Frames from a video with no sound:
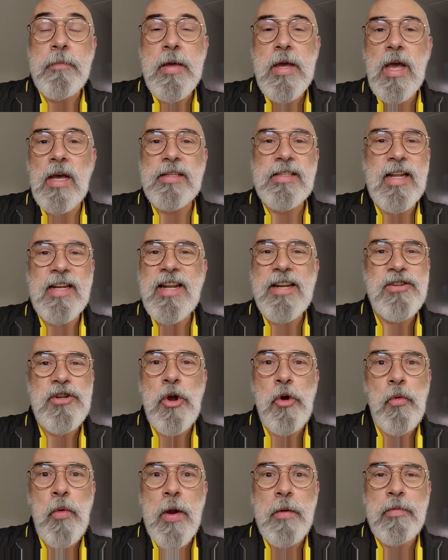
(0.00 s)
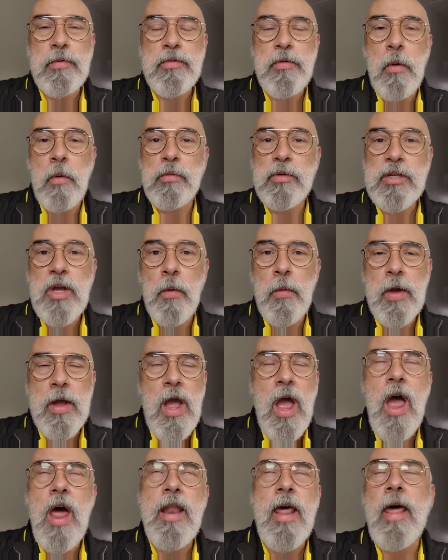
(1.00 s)
because they didn't agree with what was
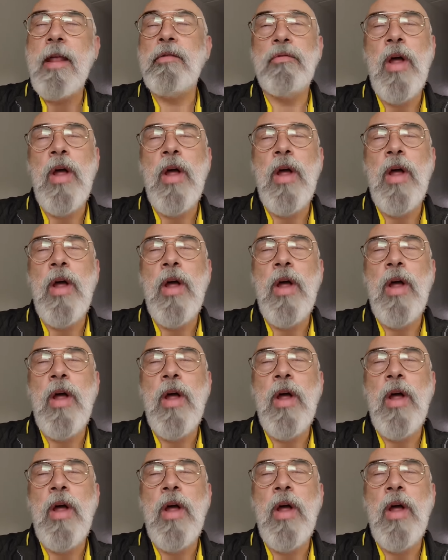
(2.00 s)
going on.